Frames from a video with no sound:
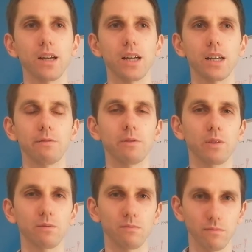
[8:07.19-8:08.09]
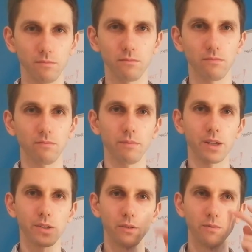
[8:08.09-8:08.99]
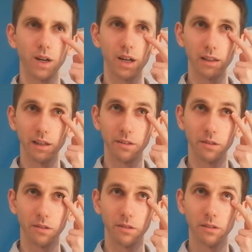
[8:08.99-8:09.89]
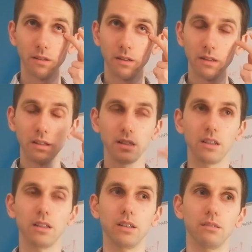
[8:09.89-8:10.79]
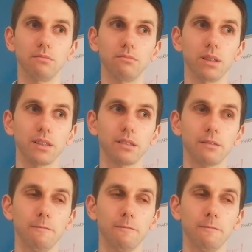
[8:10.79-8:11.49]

and we will mention why later on. Um, but